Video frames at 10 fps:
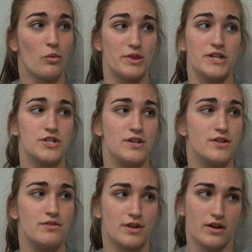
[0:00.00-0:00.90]
what they should
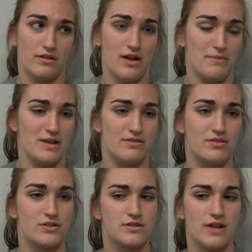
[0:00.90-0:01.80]
do. They're gonna, I mean,
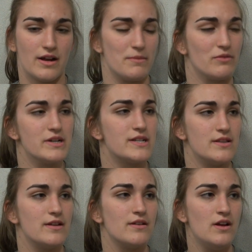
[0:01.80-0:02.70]
there's not going to be a reason.
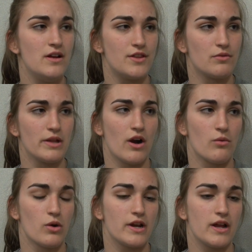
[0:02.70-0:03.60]
They, they're really
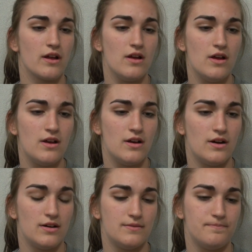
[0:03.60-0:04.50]
hardworking.
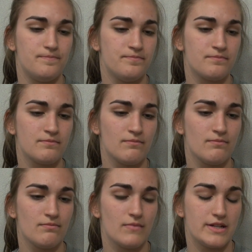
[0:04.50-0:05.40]
Um,
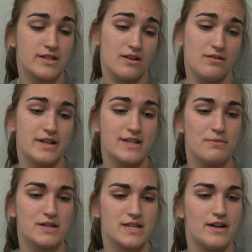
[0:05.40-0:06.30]
it's gonna it's
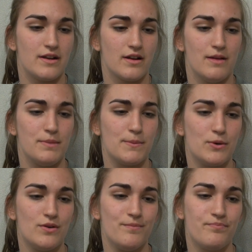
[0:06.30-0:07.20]
gonna be exciting, and um,
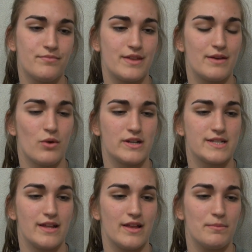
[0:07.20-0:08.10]
people they want to
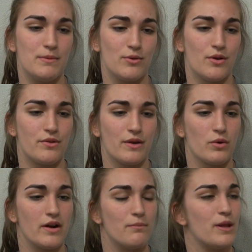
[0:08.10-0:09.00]
say like people don't think
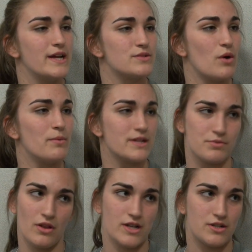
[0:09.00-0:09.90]
we're going to play as well because
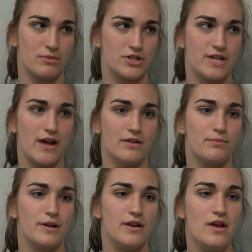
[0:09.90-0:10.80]
we lost so much
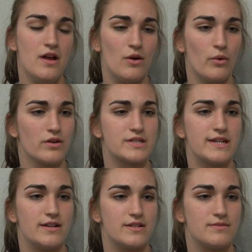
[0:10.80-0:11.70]
talent, but we don't
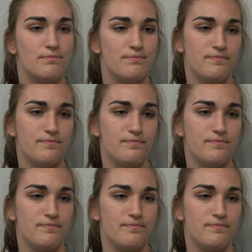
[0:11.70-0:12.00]
see it as